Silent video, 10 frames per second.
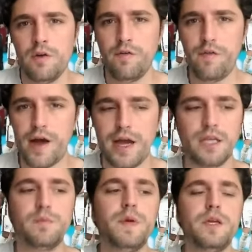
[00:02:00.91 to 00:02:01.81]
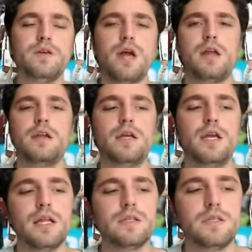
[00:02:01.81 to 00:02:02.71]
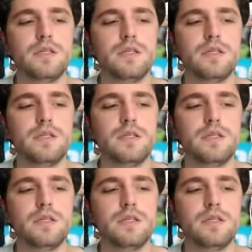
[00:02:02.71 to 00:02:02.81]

fight, be united against